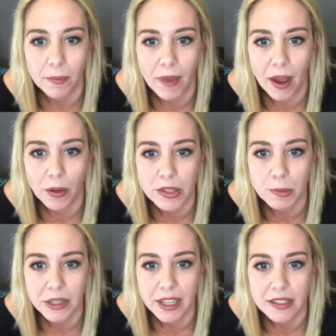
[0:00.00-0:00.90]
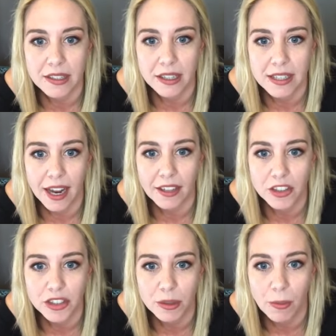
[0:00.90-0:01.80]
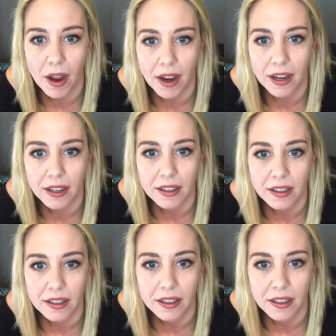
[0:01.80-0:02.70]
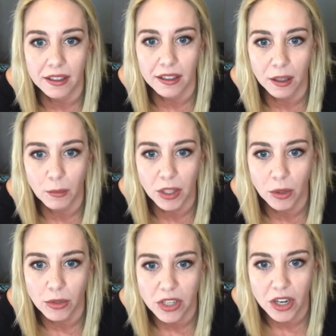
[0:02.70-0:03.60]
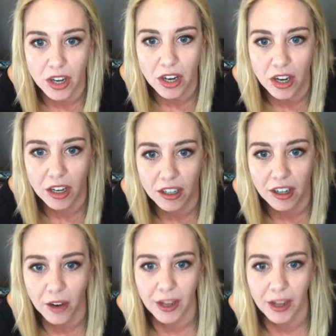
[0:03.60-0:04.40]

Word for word: mouse, but that's attached to my computer.